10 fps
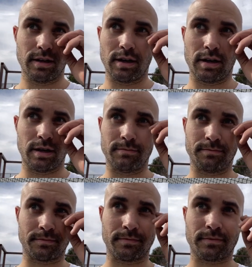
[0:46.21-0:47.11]
And
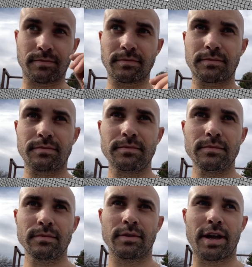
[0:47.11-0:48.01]

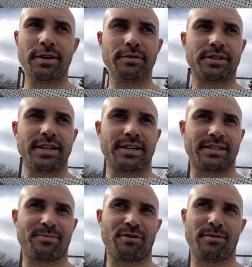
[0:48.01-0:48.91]
you'll see, because
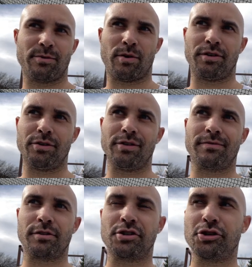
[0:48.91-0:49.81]
I probably won't do it
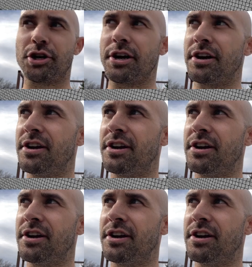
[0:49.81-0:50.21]
first try.